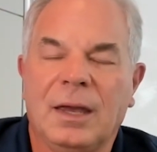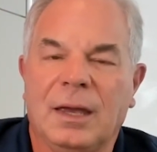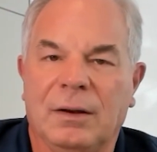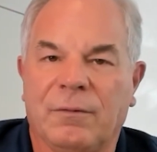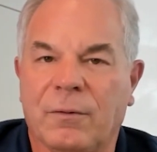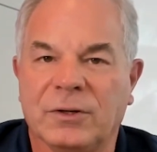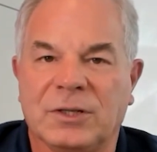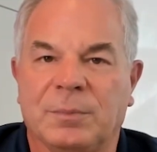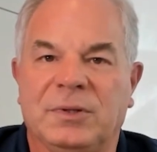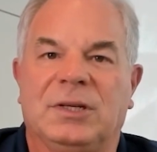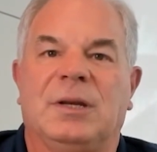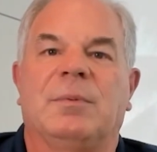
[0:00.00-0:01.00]
And of course, the
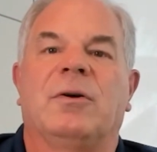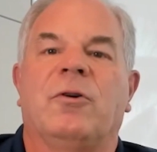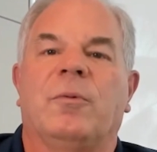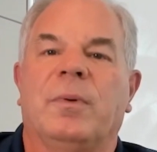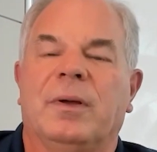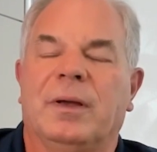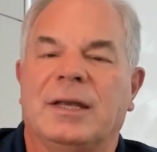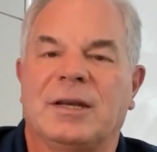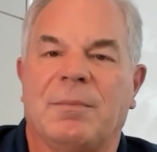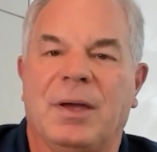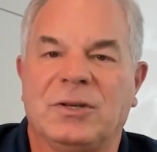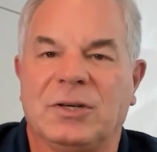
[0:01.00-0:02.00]
placebo group, as
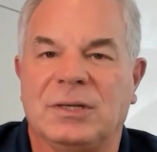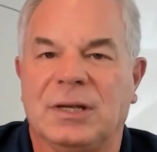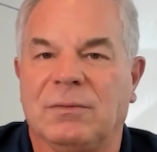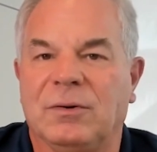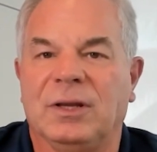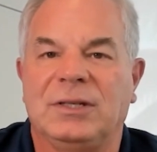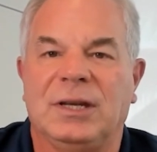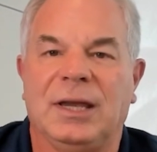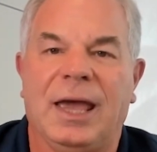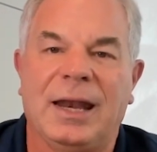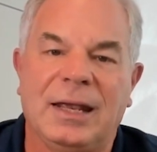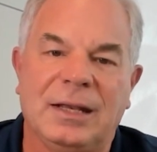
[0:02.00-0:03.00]
I mentioned, didn't really
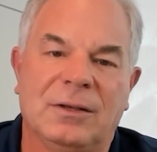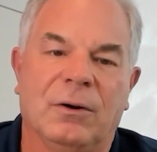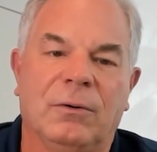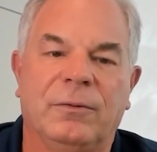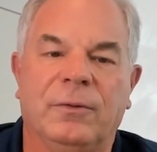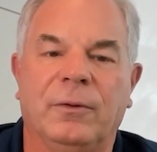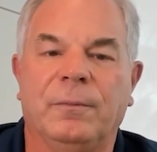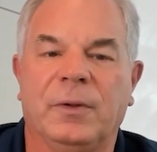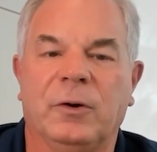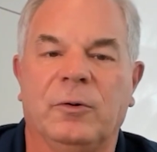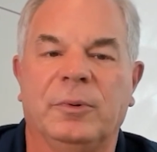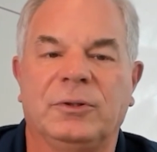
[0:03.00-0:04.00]
see any
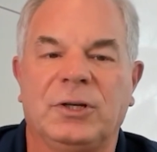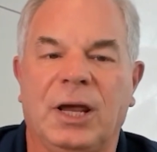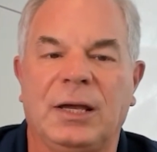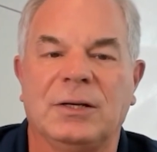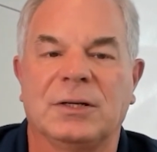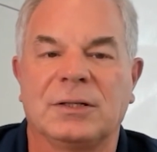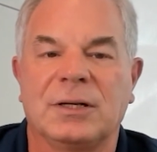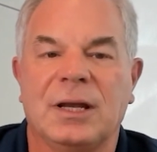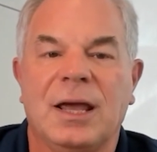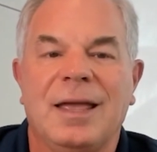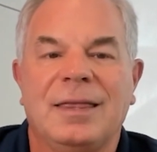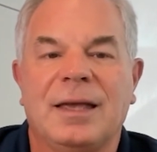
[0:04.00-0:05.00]
notable changes.
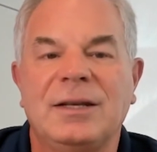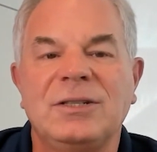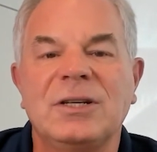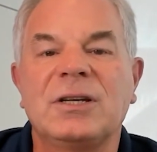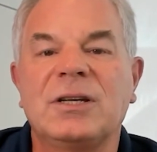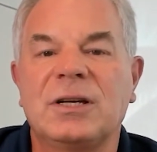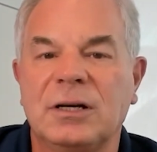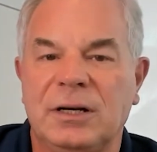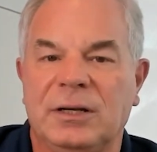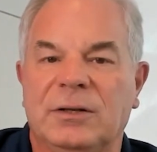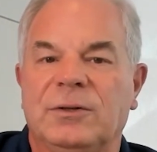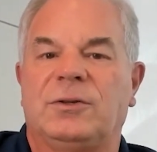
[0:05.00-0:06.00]
Now, this is a good
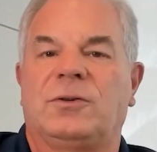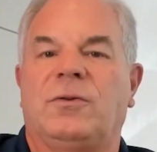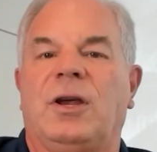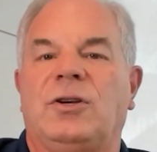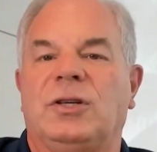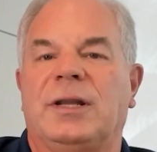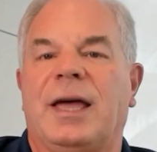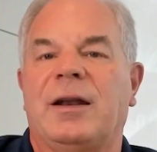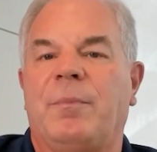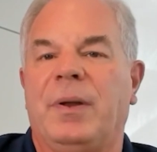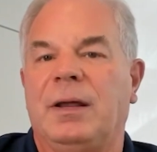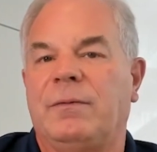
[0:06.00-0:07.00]
illustration how
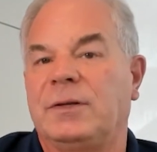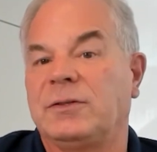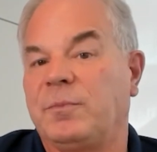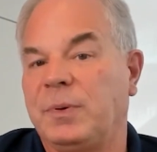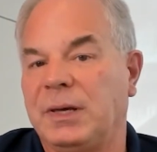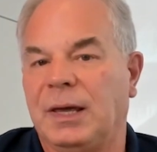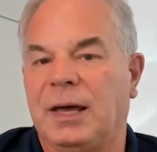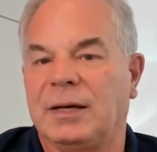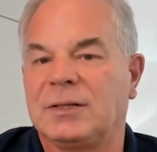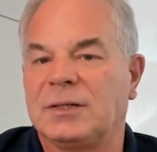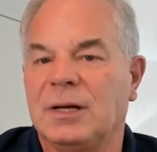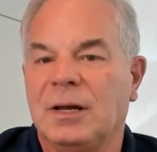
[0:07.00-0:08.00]
the benefits of
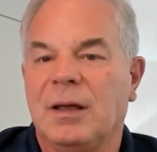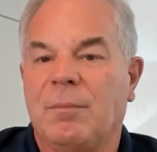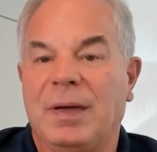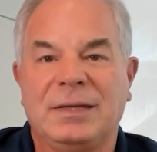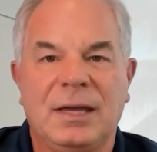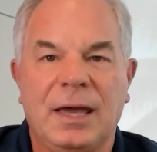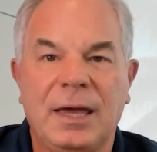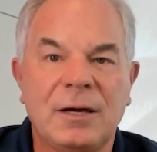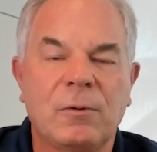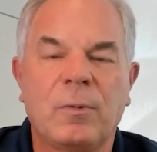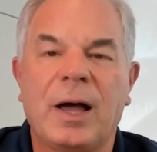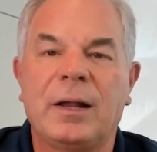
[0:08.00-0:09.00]
PS may take
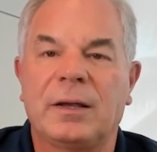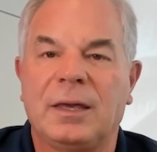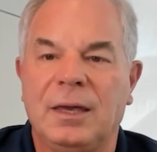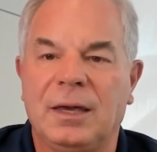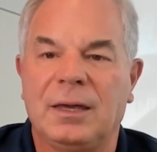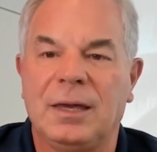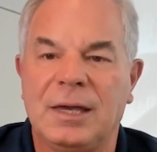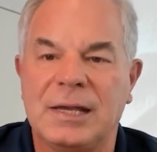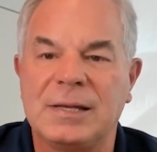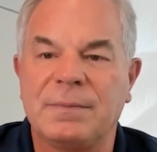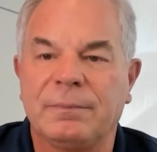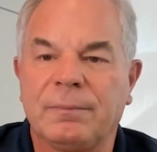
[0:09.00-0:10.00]
a while to kick
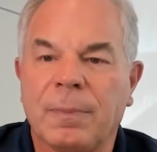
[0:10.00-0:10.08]
in,